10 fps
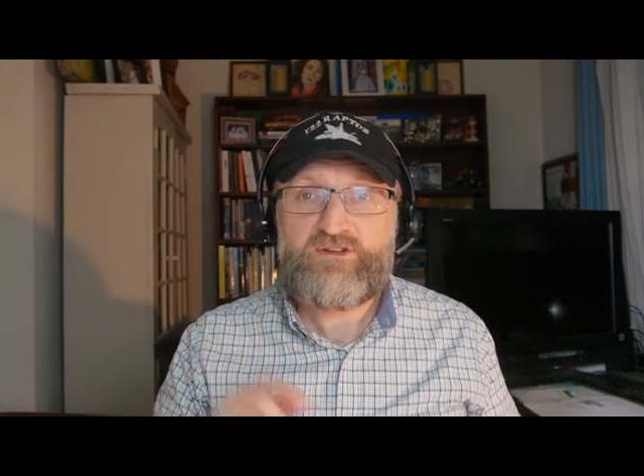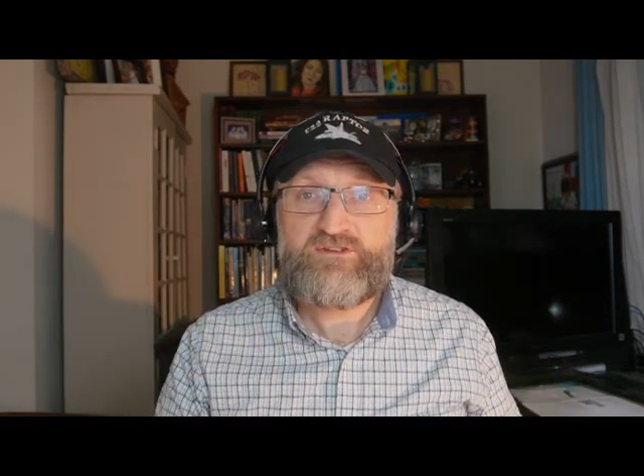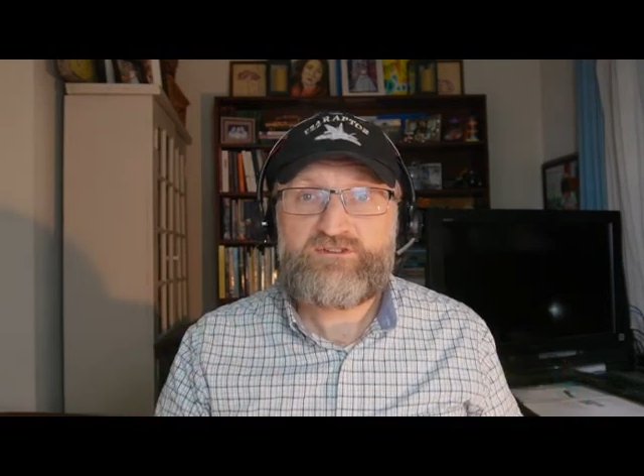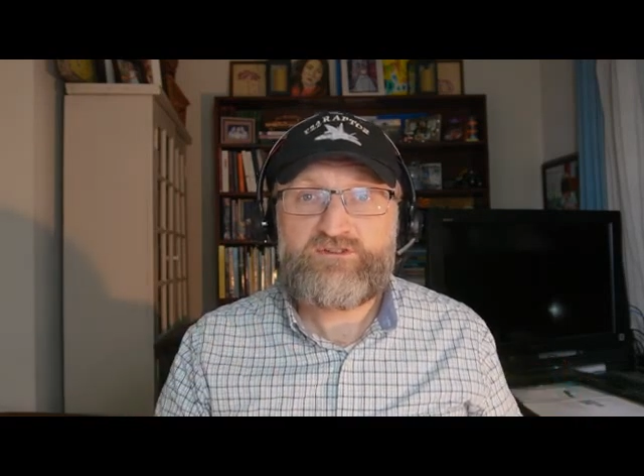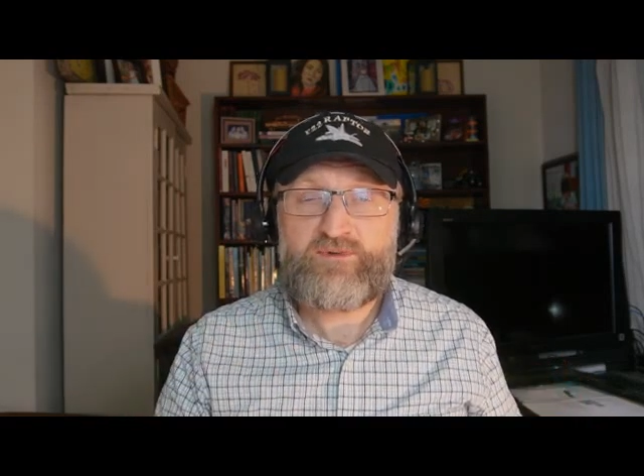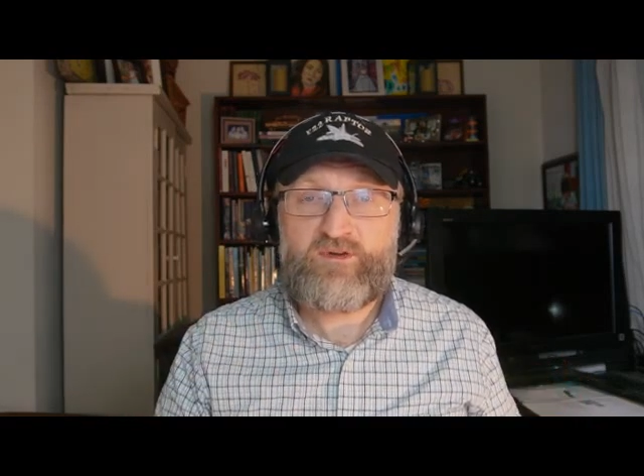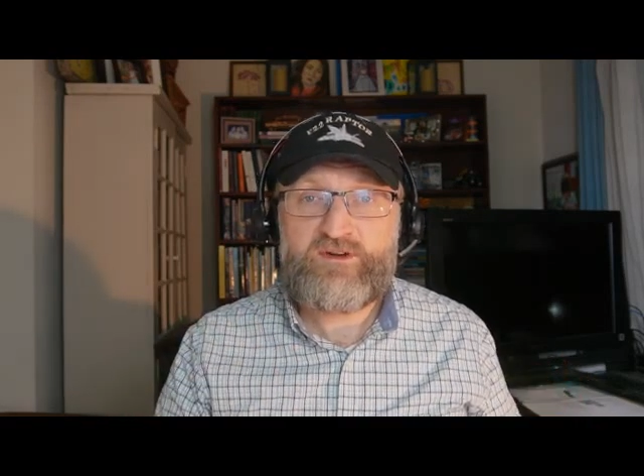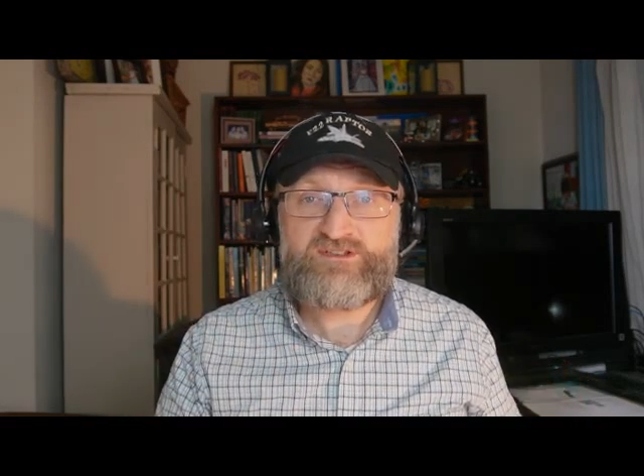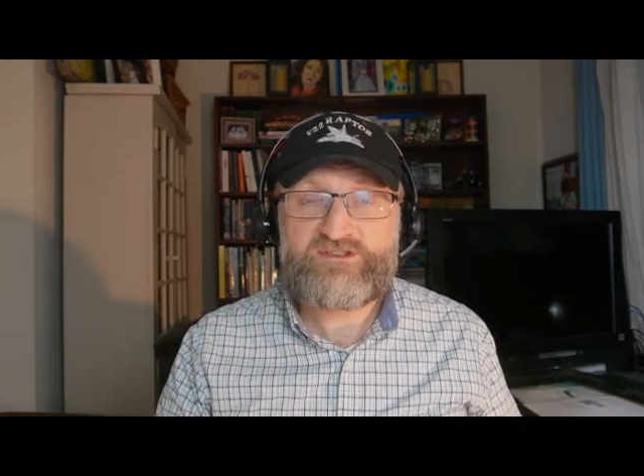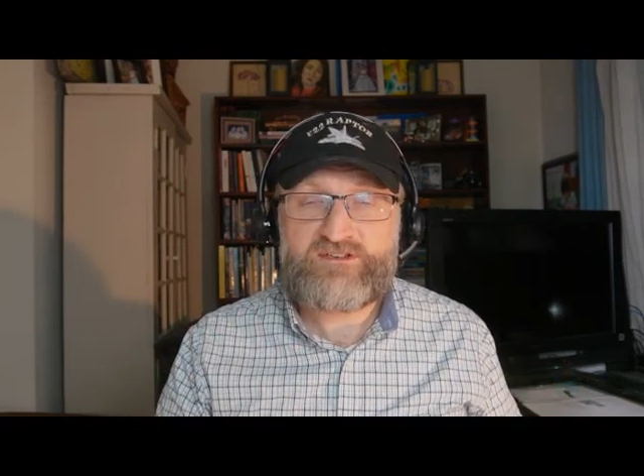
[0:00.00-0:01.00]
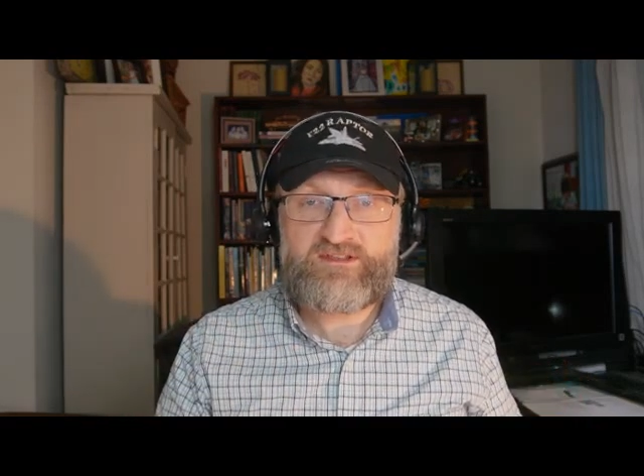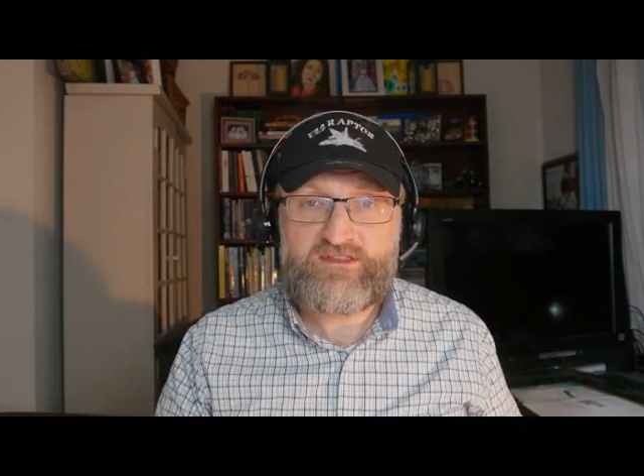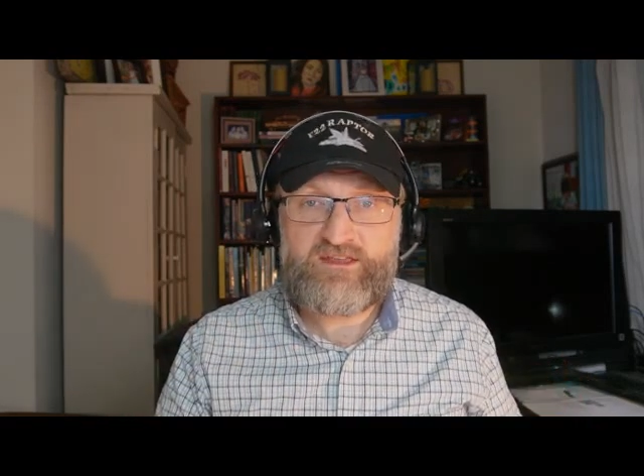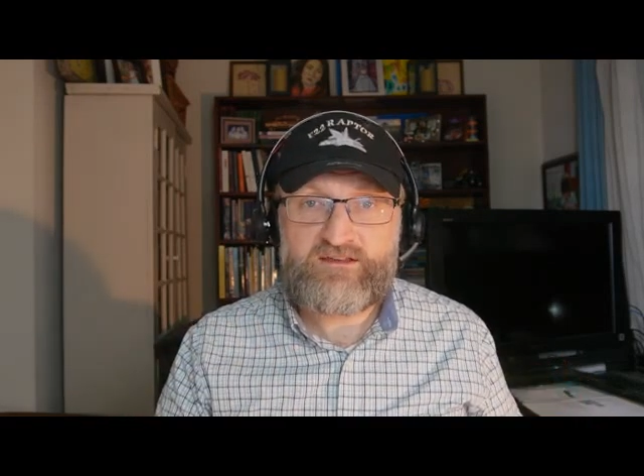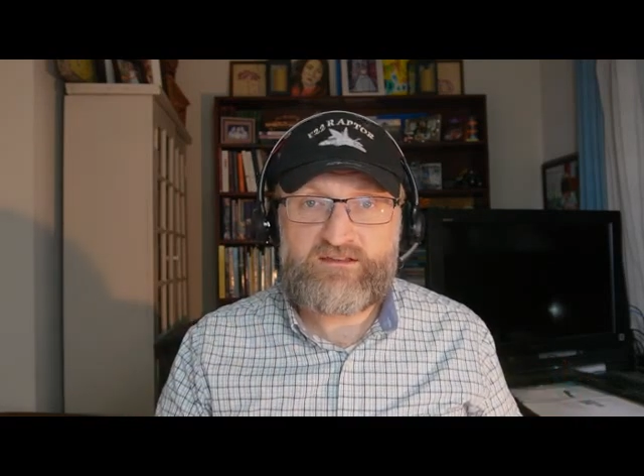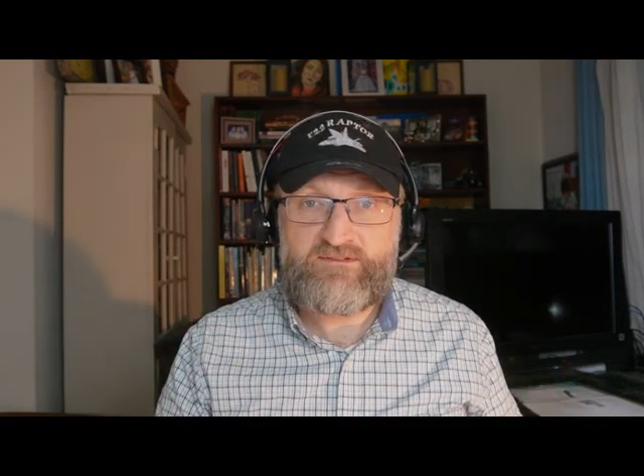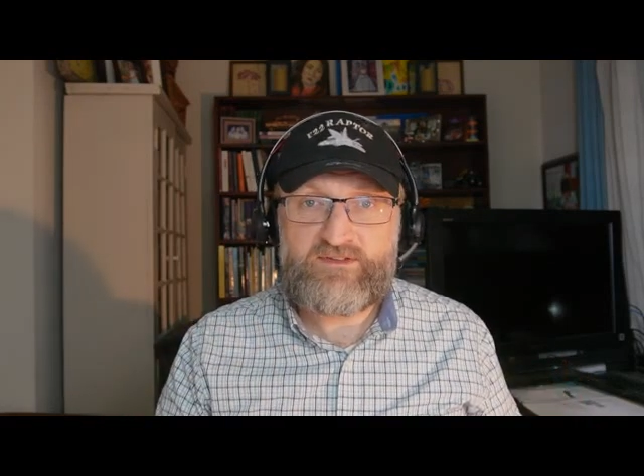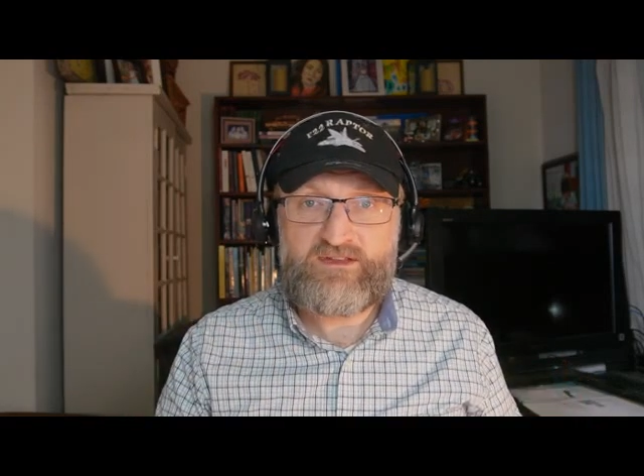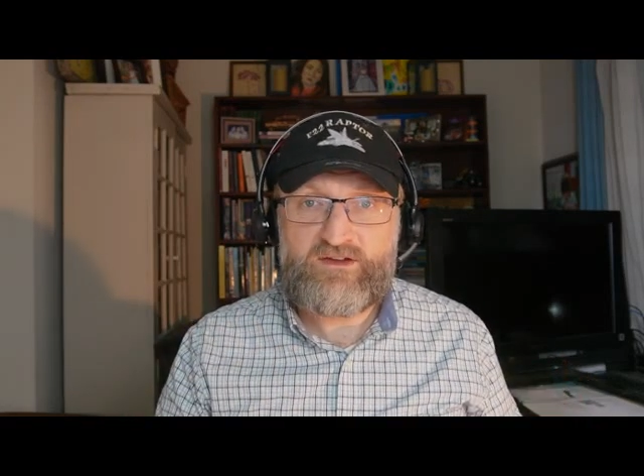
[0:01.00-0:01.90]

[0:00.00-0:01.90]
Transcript: to my question at the end of the video.